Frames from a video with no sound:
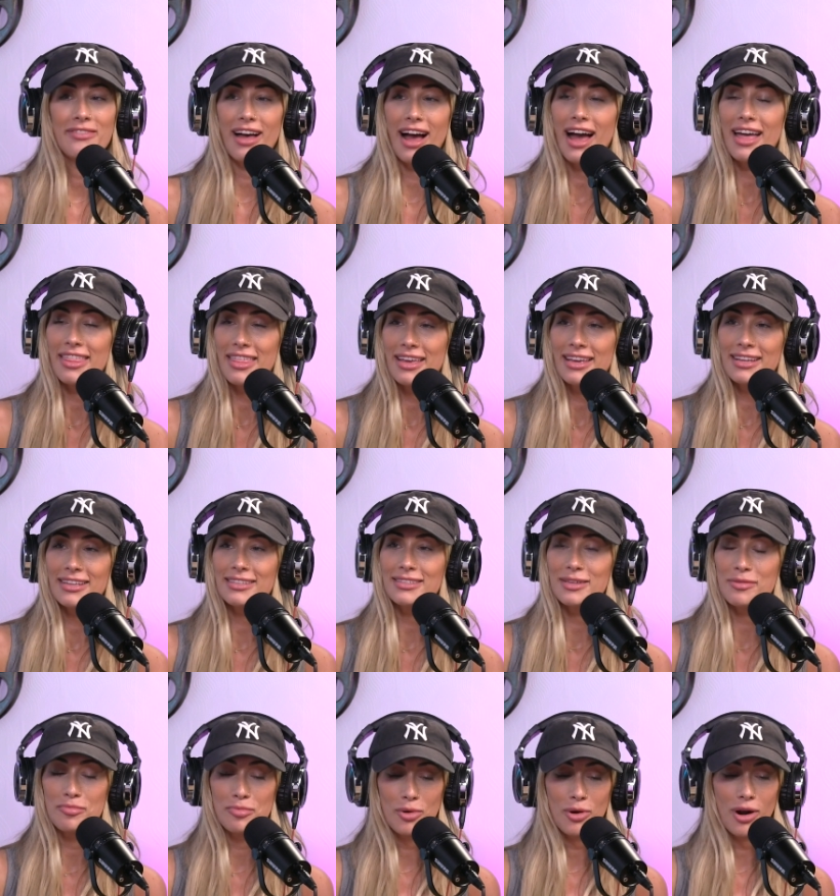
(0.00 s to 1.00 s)
of that, I think it's
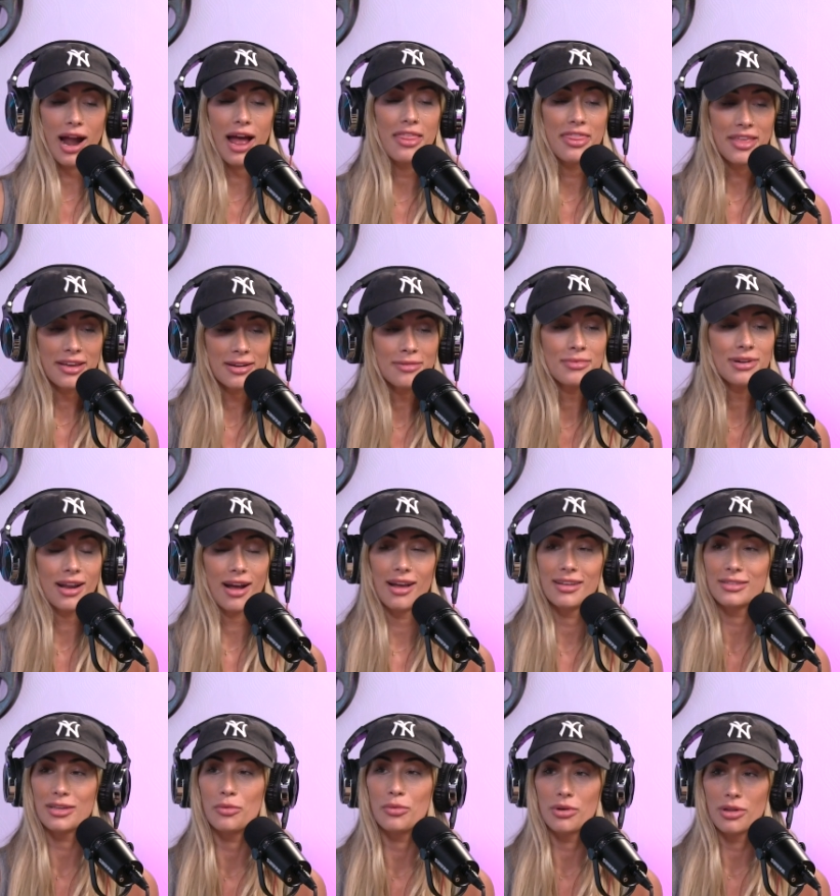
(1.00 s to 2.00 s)
important. I think I'm going to
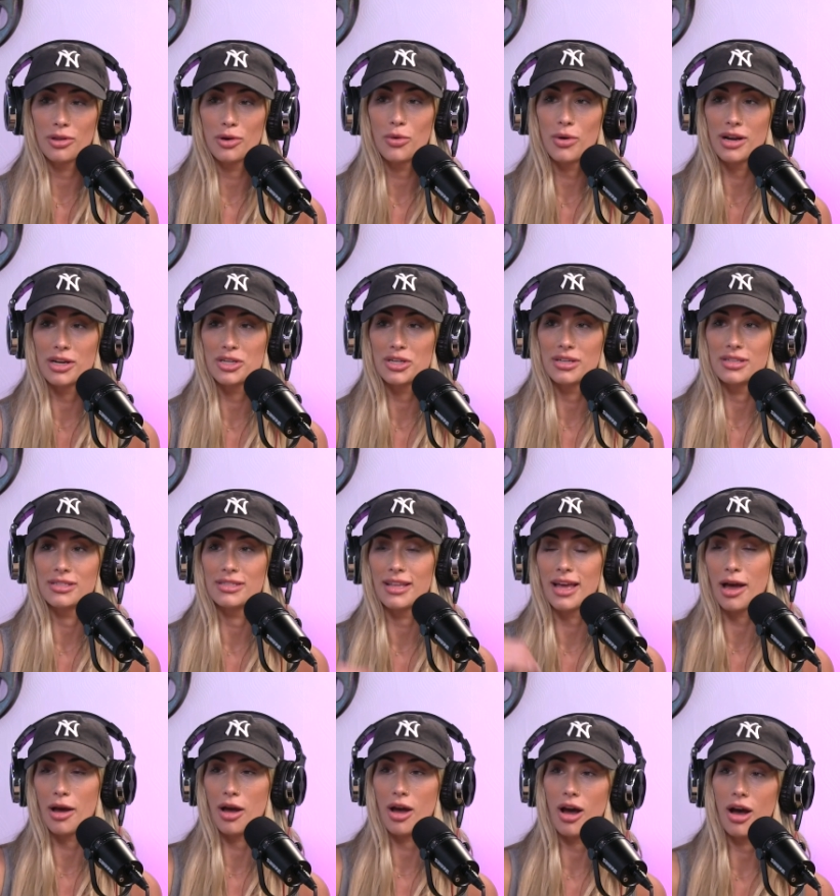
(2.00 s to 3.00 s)
ask one of the questions
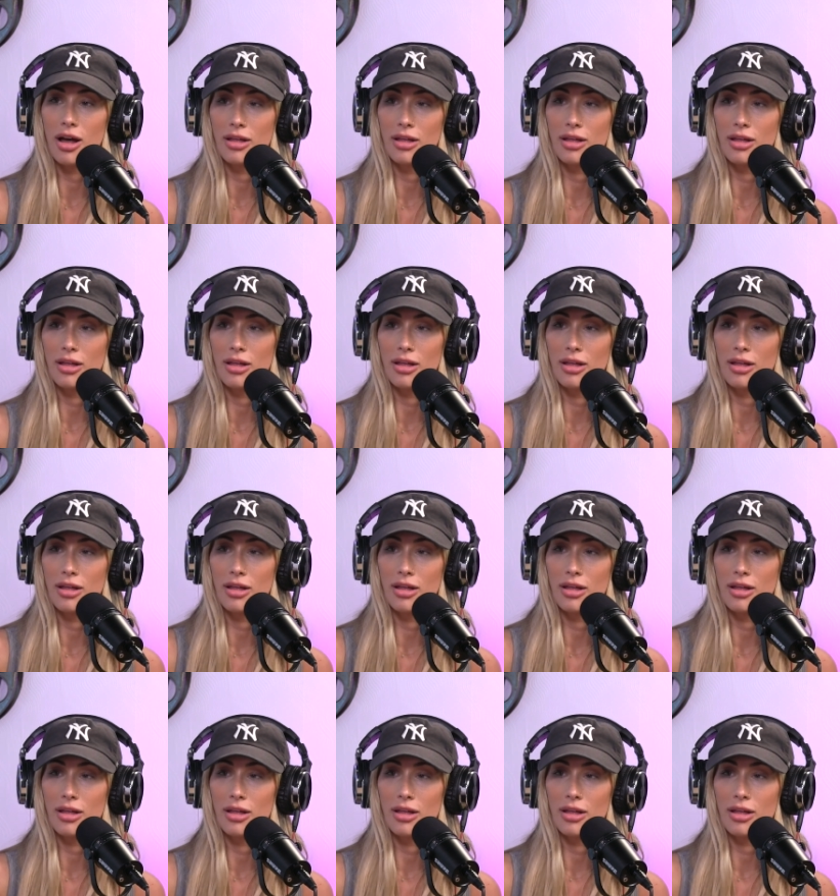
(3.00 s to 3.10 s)
that